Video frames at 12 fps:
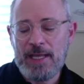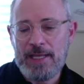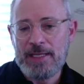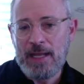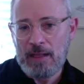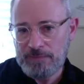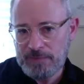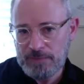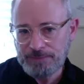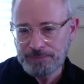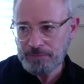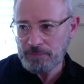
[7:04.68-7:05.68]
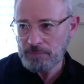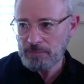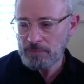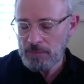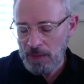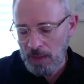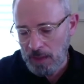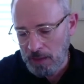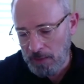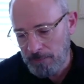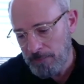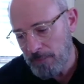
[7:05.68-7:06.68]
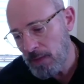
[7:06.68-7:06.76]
F alpha. Um,